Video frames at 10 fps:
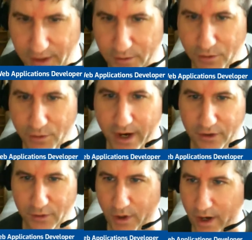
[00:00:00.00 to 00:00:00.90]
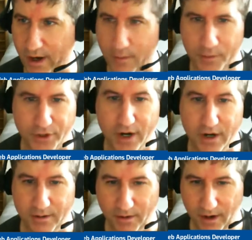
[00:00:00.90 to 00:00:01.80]
that you guys are working on, which
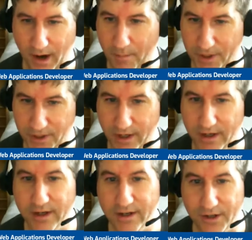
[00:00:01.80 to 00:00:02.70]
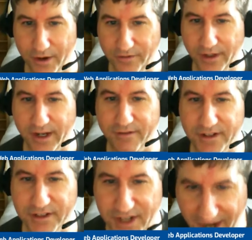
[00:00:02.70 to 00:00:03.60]
I must say, you have done a
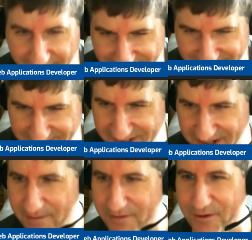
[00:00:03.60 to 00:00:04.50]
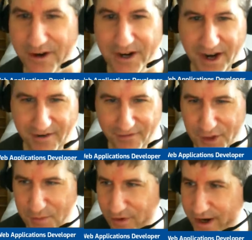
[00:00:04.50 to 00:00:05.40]
fantastic job for a
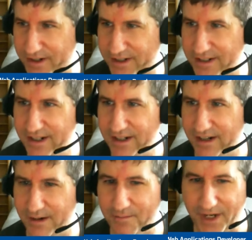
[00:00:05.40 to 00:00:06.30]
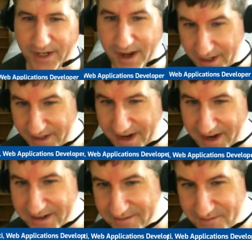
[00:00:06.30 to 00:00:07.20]
first project. Can
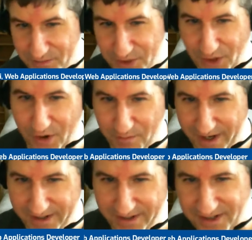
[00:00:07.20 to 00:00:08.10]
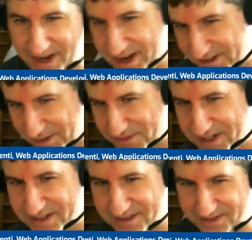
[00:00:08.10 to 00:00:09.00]
I start by saying some
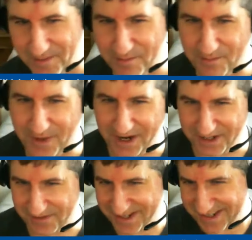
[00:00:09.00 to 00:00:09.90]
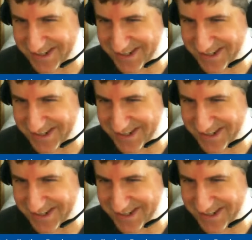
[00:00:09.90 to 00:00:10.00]
positive things?